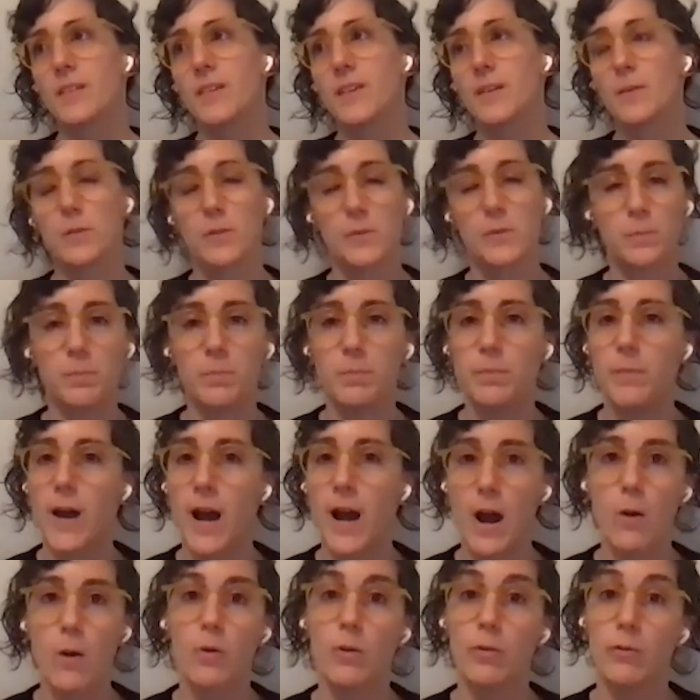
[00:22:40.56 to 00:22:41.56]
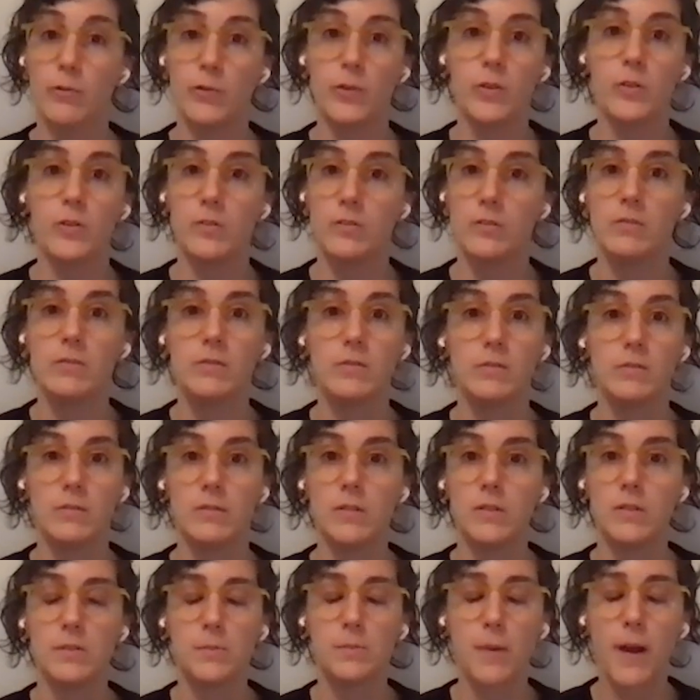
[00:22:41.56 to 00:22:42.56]
it was powerful.
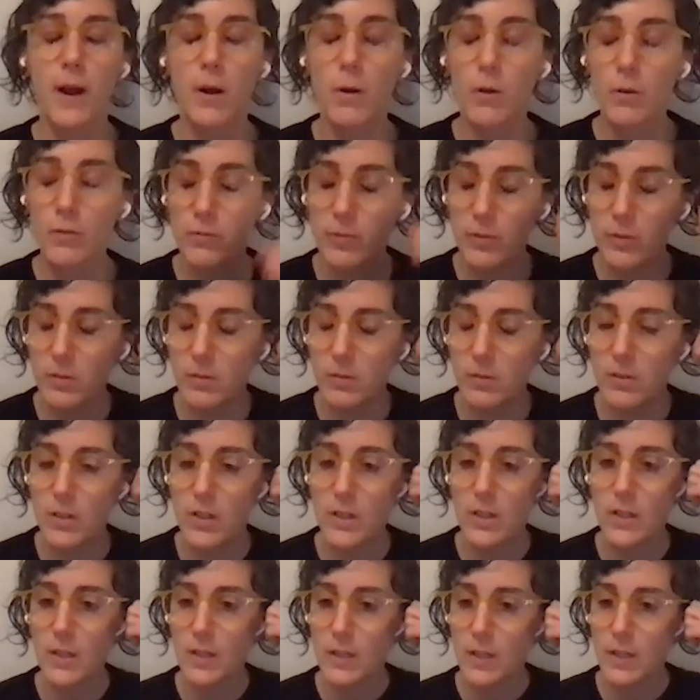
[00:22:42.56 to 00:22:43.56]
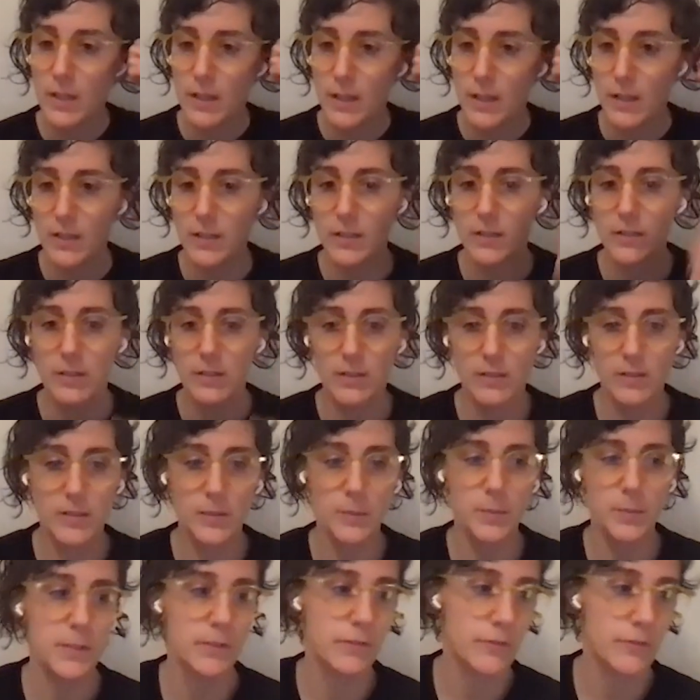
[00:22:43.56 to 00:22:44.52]
It's powerful to be